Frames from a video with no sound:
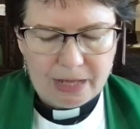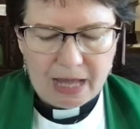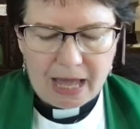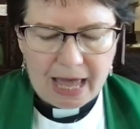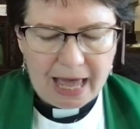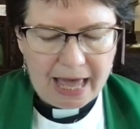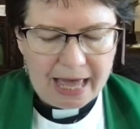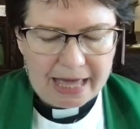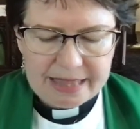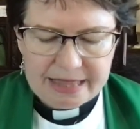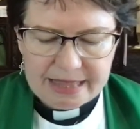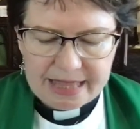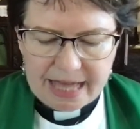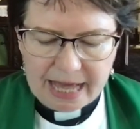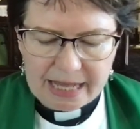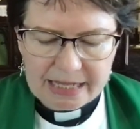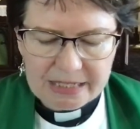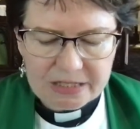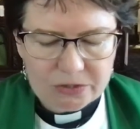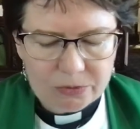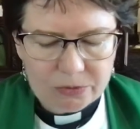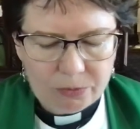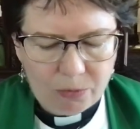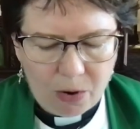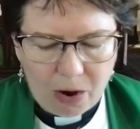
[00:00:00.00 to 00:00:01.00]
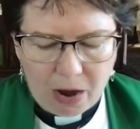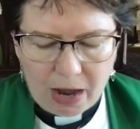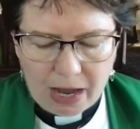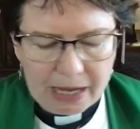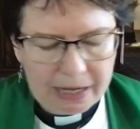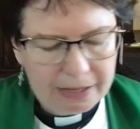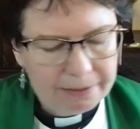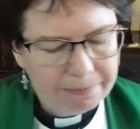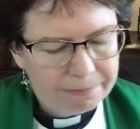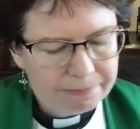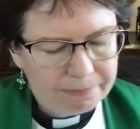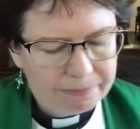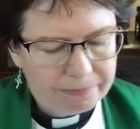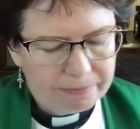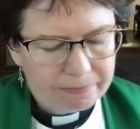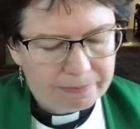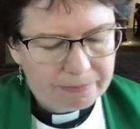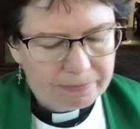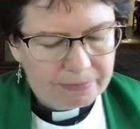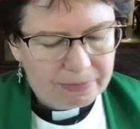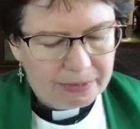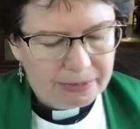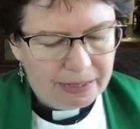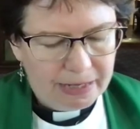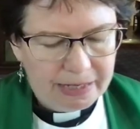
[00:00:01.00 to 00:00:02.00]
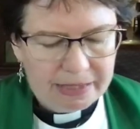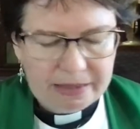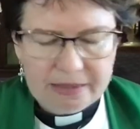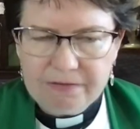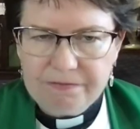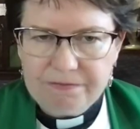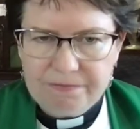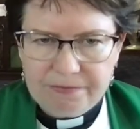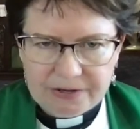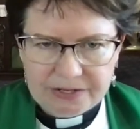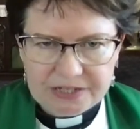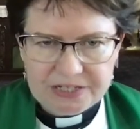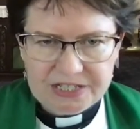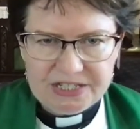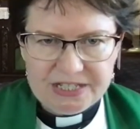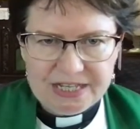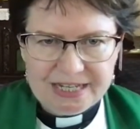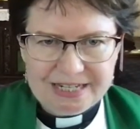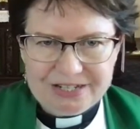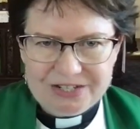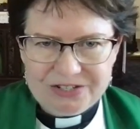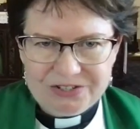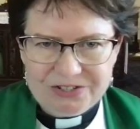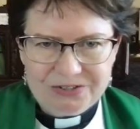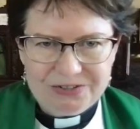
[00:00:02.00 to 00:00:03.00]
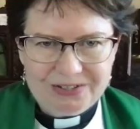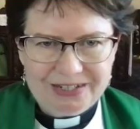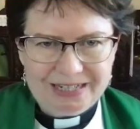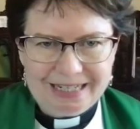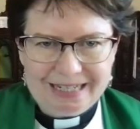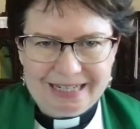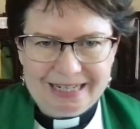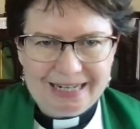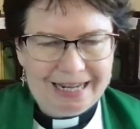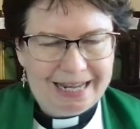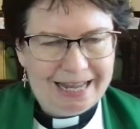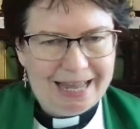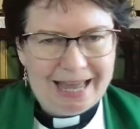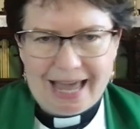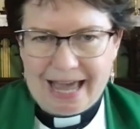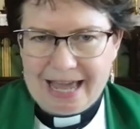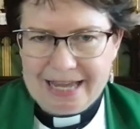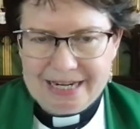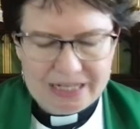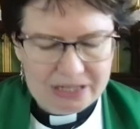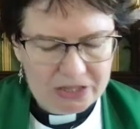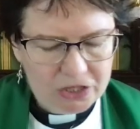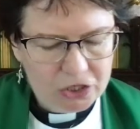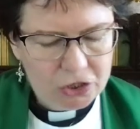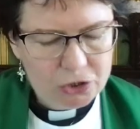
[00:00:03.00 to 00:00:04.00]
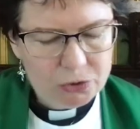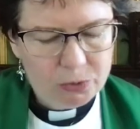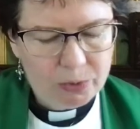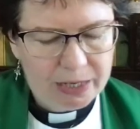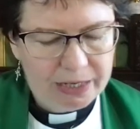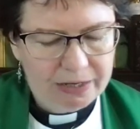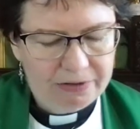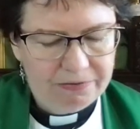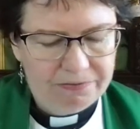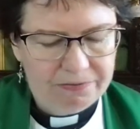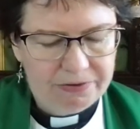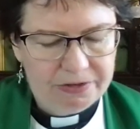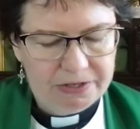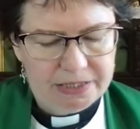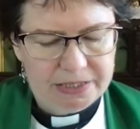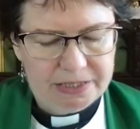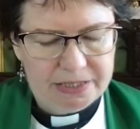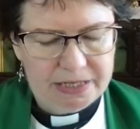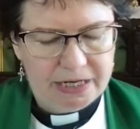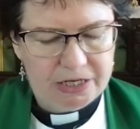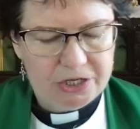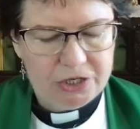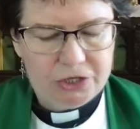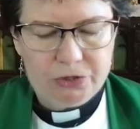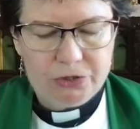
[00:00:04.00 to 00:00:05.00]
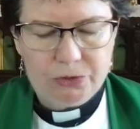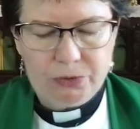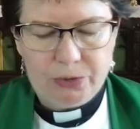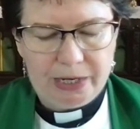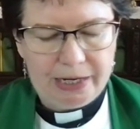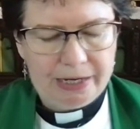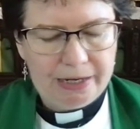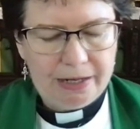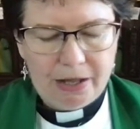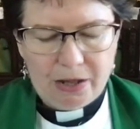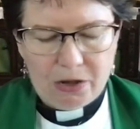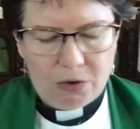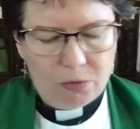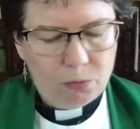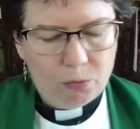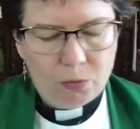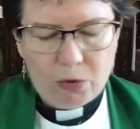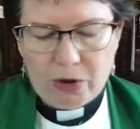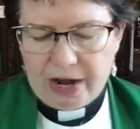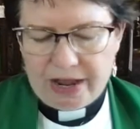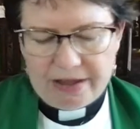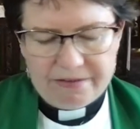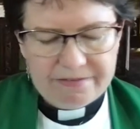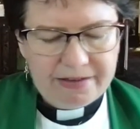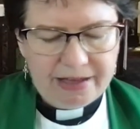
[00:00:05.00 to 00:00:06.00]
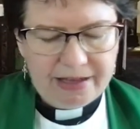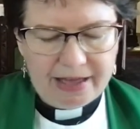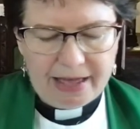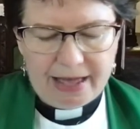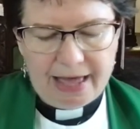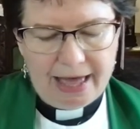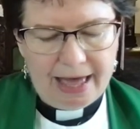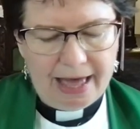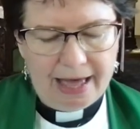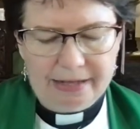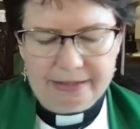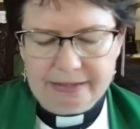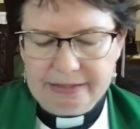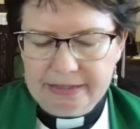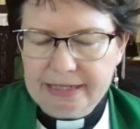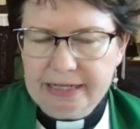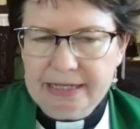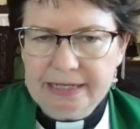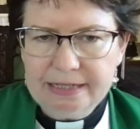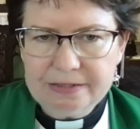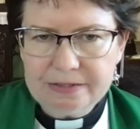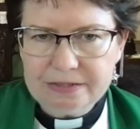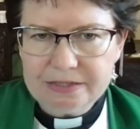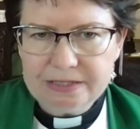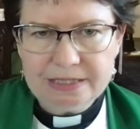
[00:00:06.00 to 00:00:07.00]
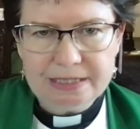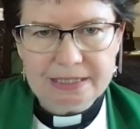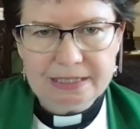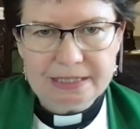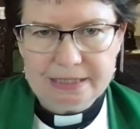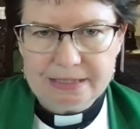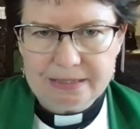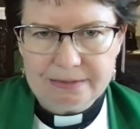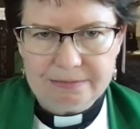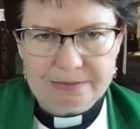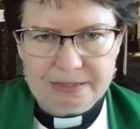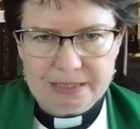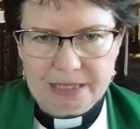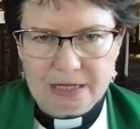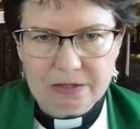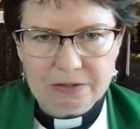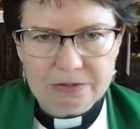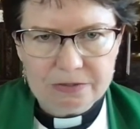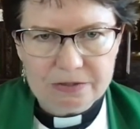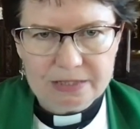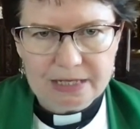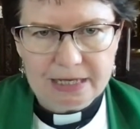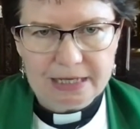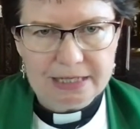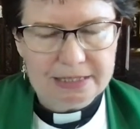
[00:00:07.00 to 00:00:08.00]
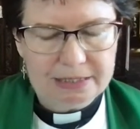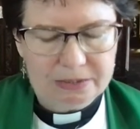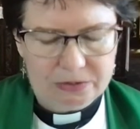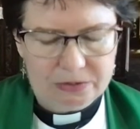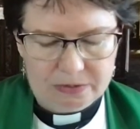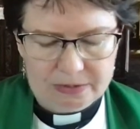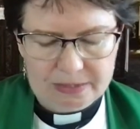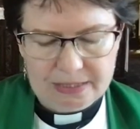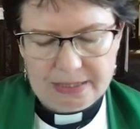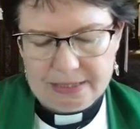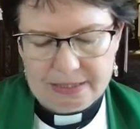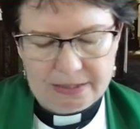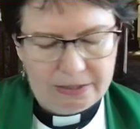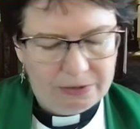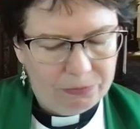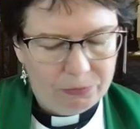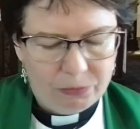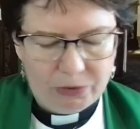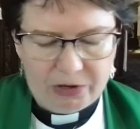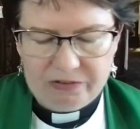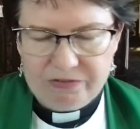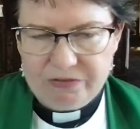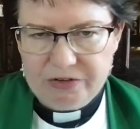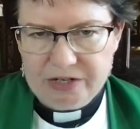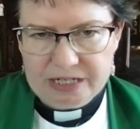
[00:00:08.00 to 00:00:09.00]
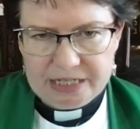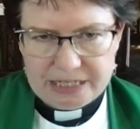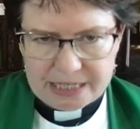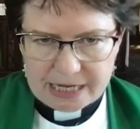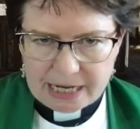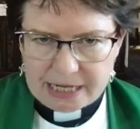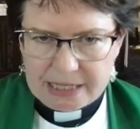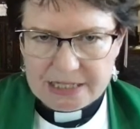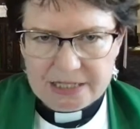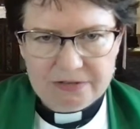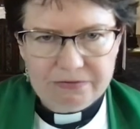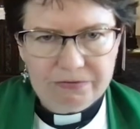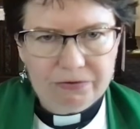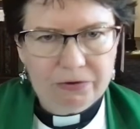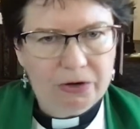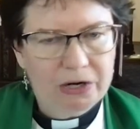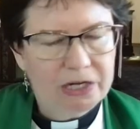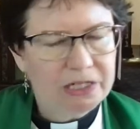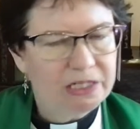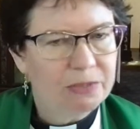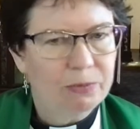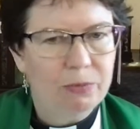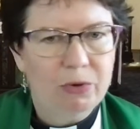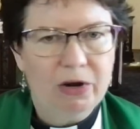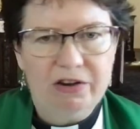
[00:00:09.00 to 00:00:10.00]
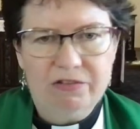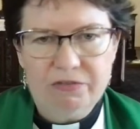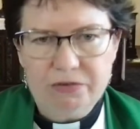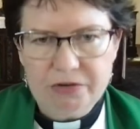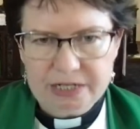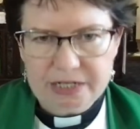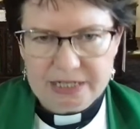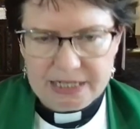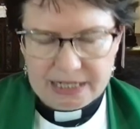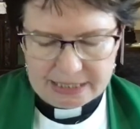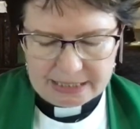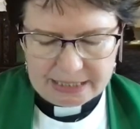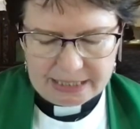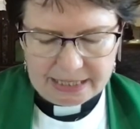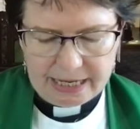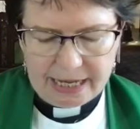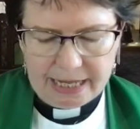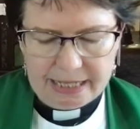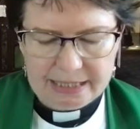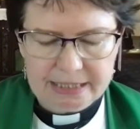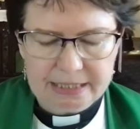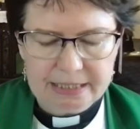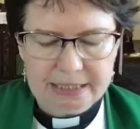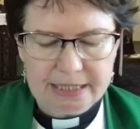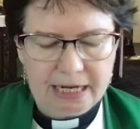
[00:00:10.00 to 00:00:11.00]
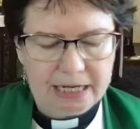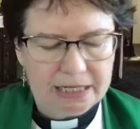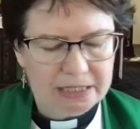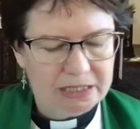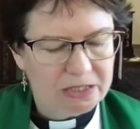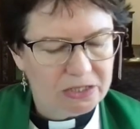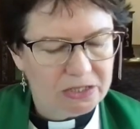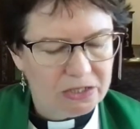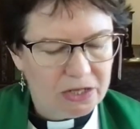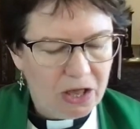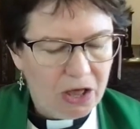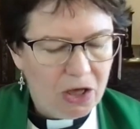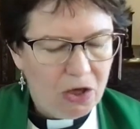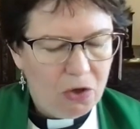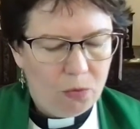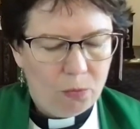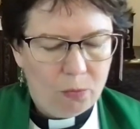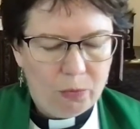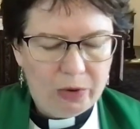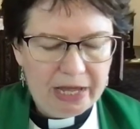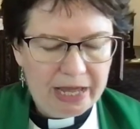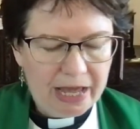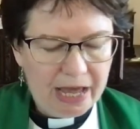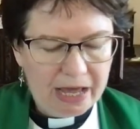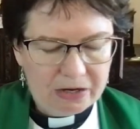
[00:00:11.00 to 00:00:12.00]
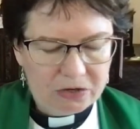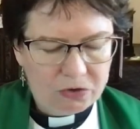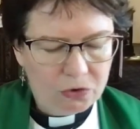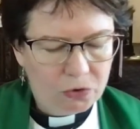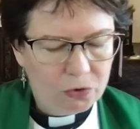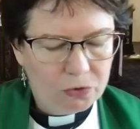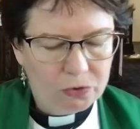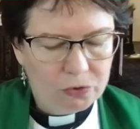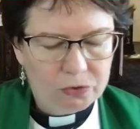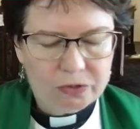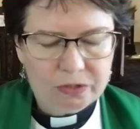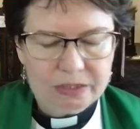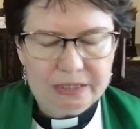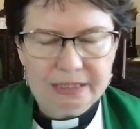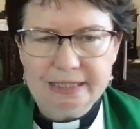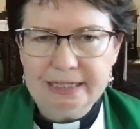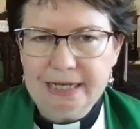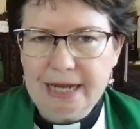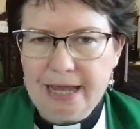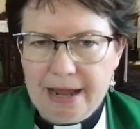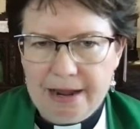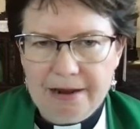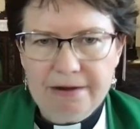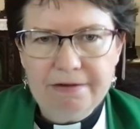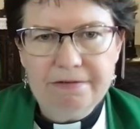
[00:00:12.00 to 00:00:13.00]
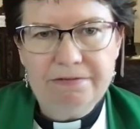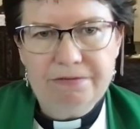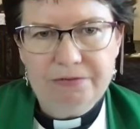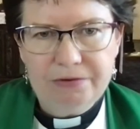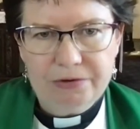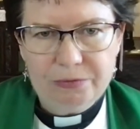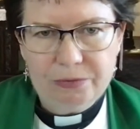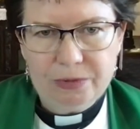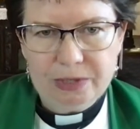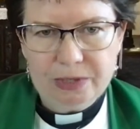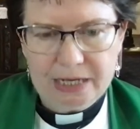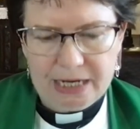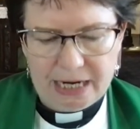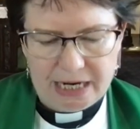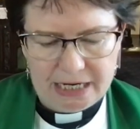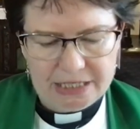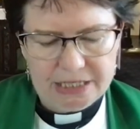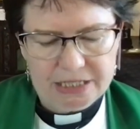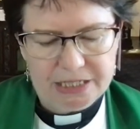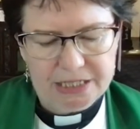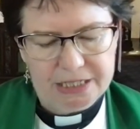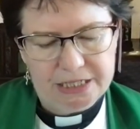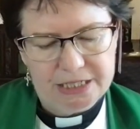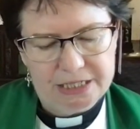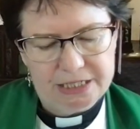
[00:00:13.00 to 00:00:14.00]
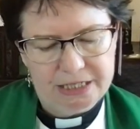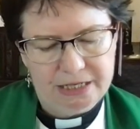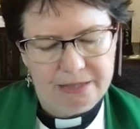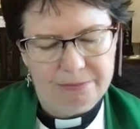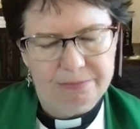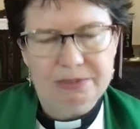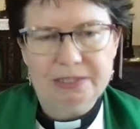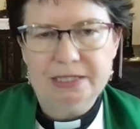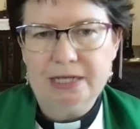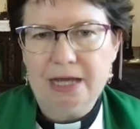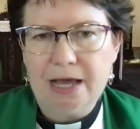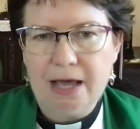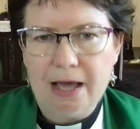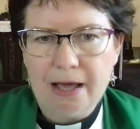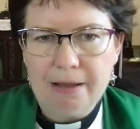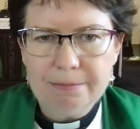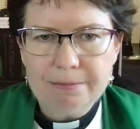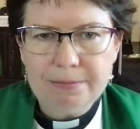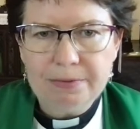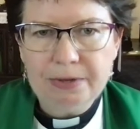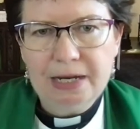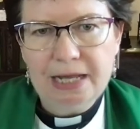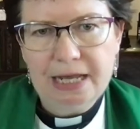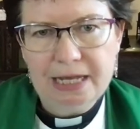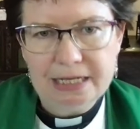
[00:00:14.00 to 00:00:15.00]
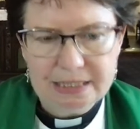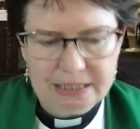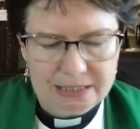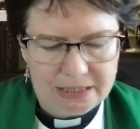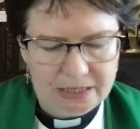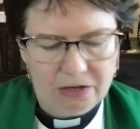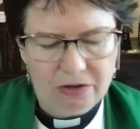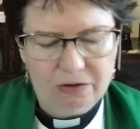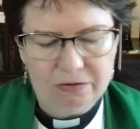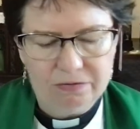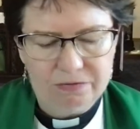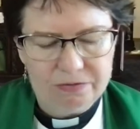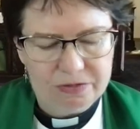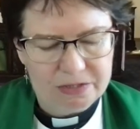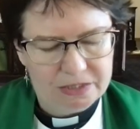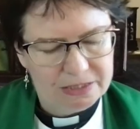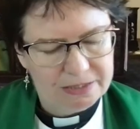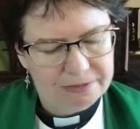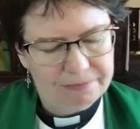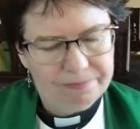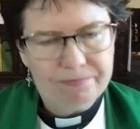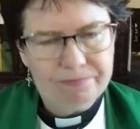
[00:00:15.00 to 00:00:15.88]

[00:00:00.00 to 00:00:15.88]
And that's why in the first century and in the 21st century, whatever our legal system tells us, whatever it does for us, whatever it does against us, we are called in every relationship to humble ourselves